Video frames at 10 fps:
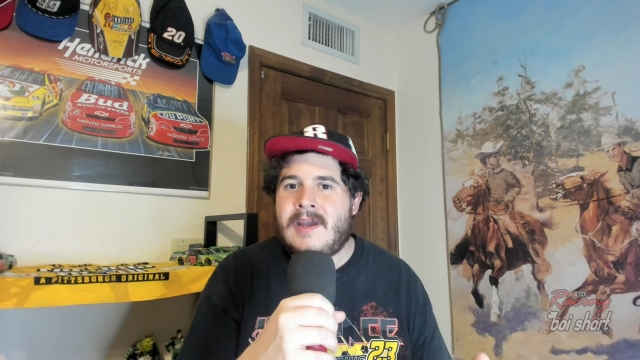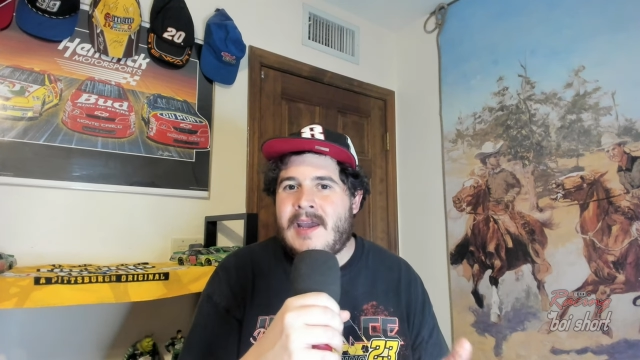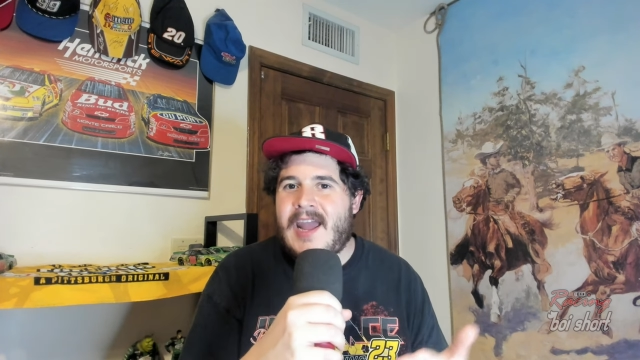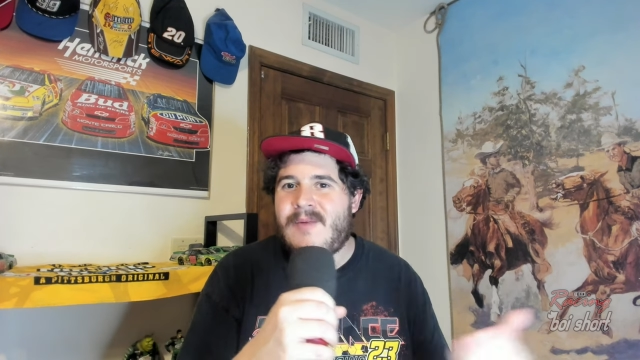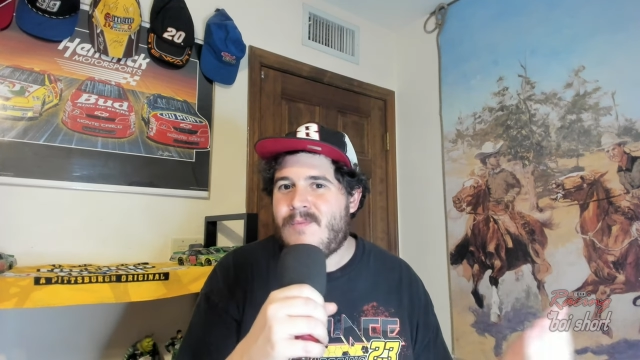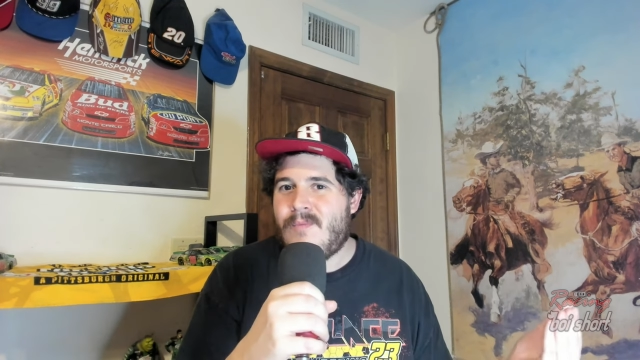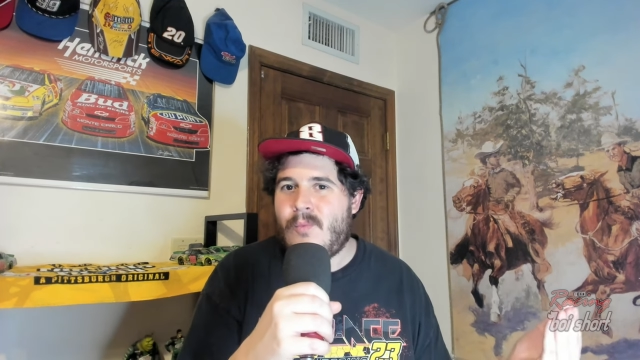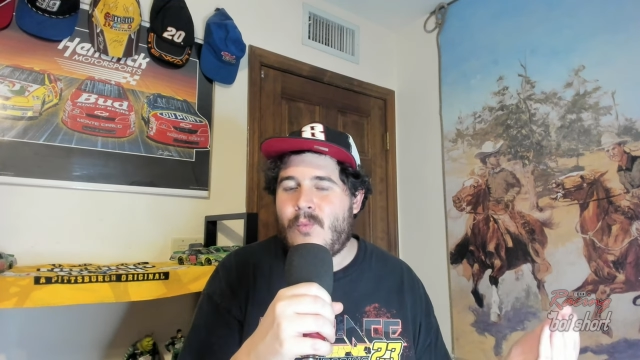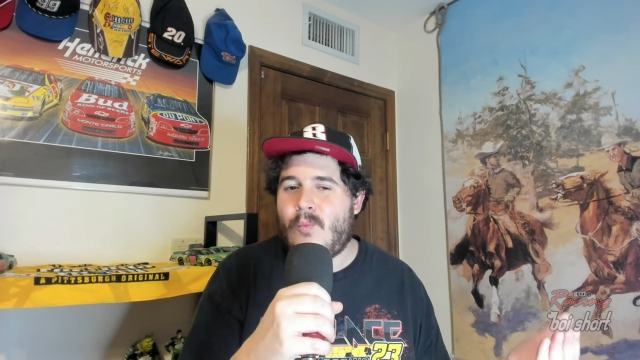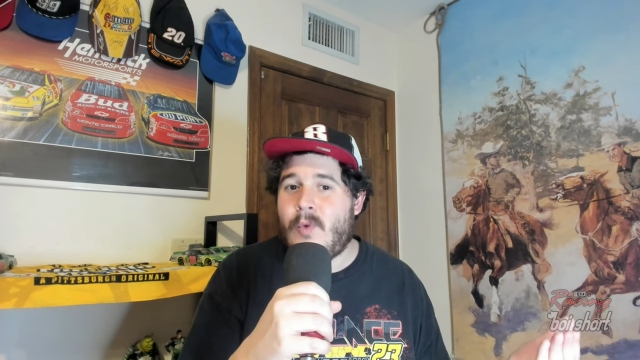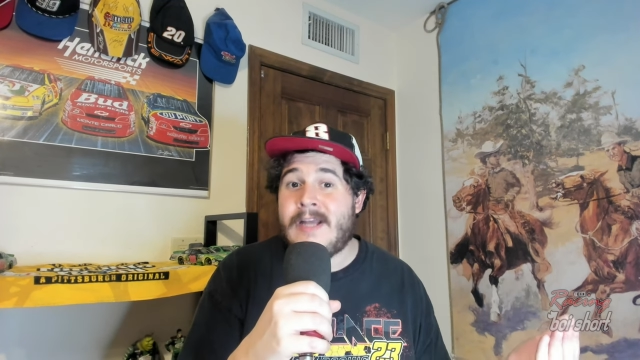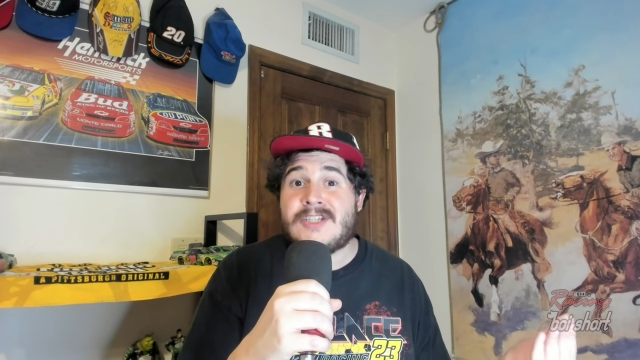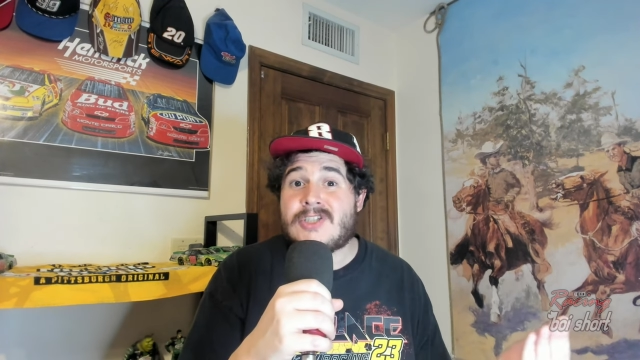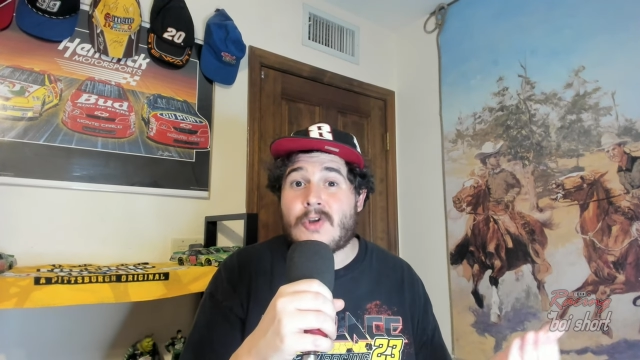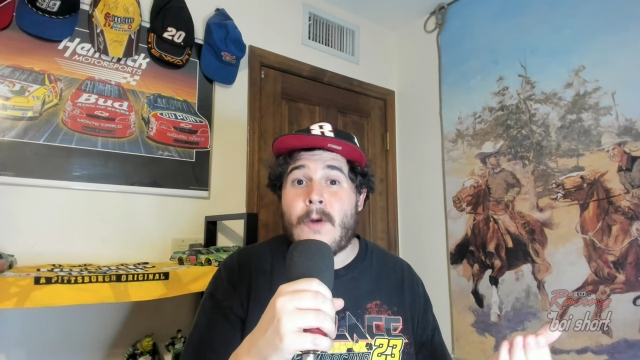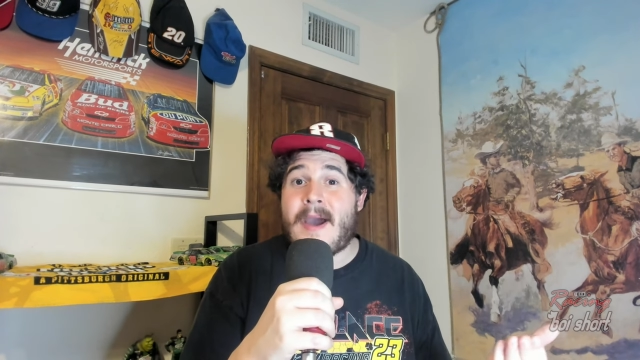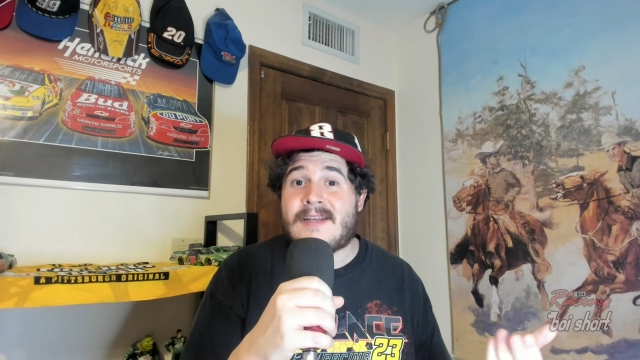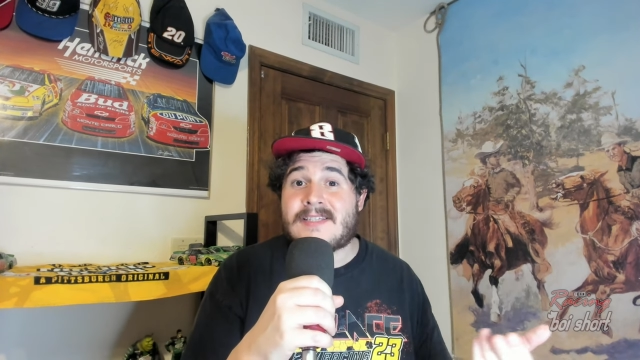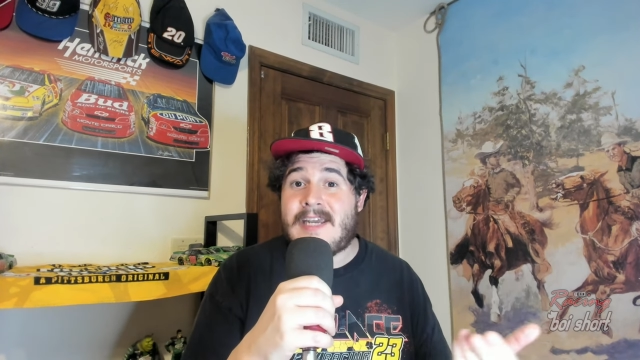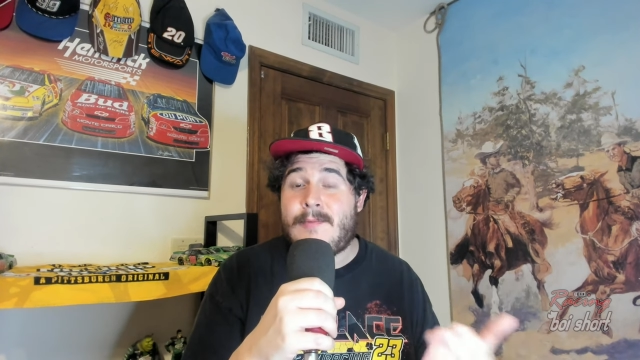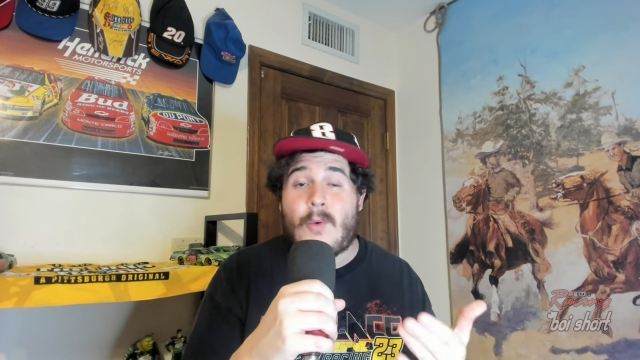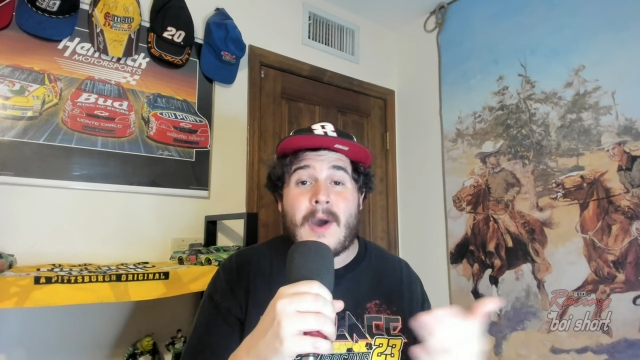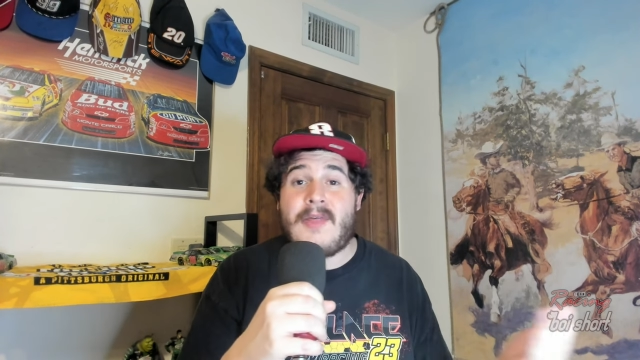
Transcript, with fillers: And which throwback scheme do I